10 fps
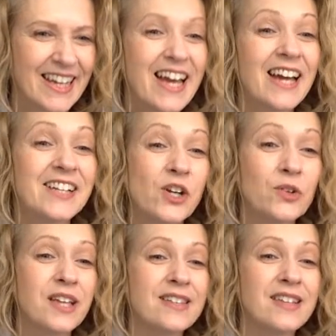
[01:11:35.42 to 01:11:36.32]
And Joe
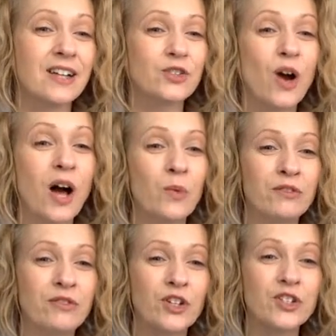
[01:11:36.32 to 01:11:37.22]
says, I'll draw
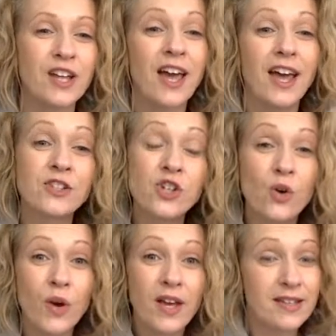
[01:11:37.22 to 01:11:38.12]
one first. And
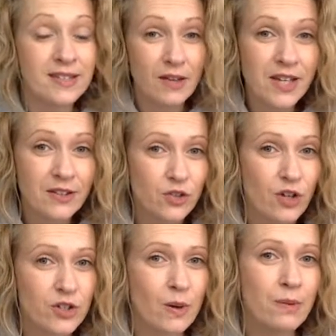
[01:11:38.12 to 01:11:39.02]
Joe, it sounds like there's
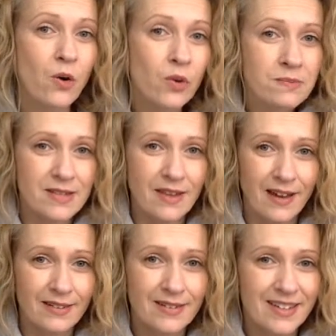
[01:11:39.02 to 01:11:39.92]
also a poem in
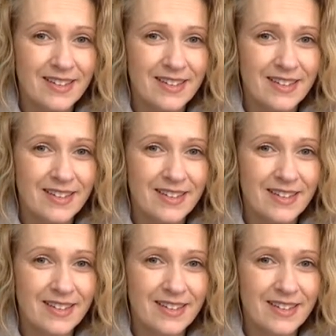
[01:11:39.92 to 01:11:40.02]
that.